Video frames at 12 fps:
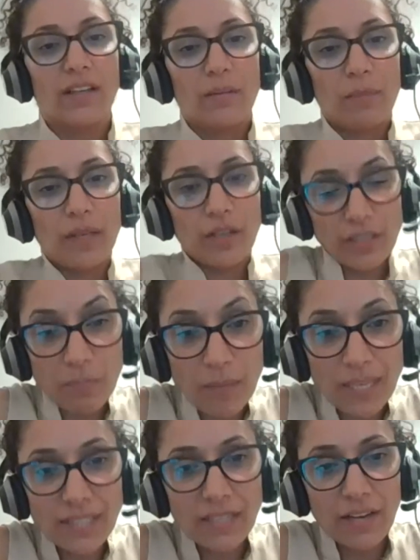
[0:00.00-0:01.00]
because it
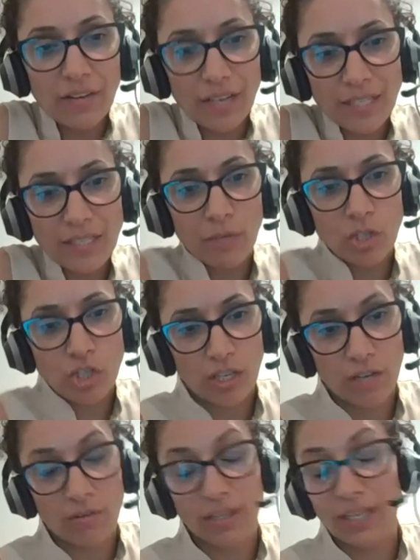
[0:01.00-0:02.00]
means that there is a
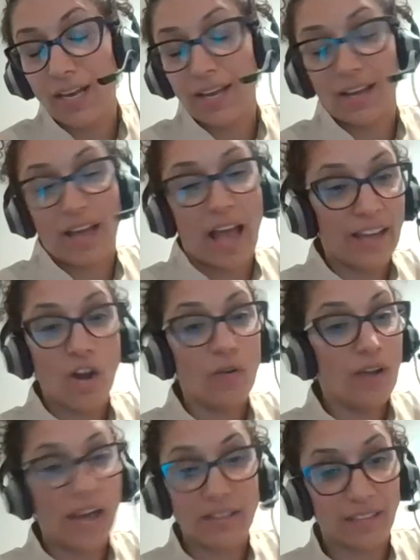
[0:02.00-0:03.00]
machinery. I know
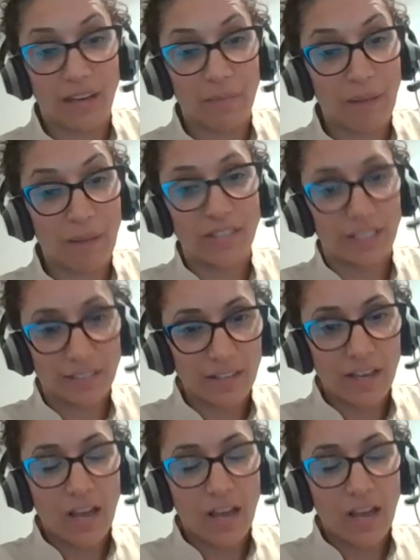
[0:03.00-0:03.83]
nothing about it.